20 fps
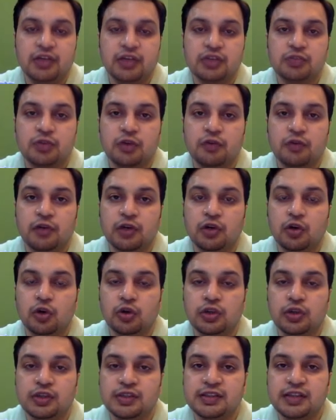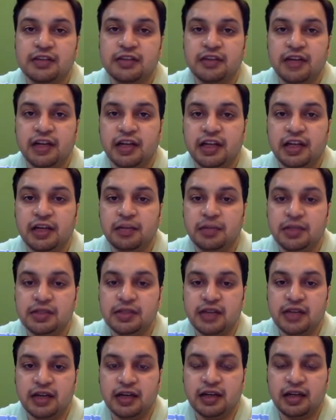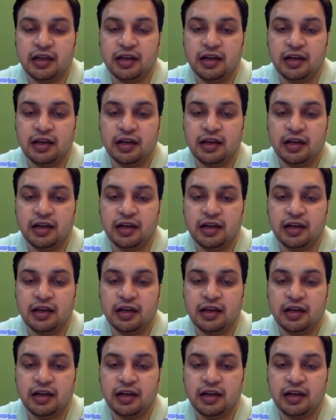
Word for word: years profit growth is 17%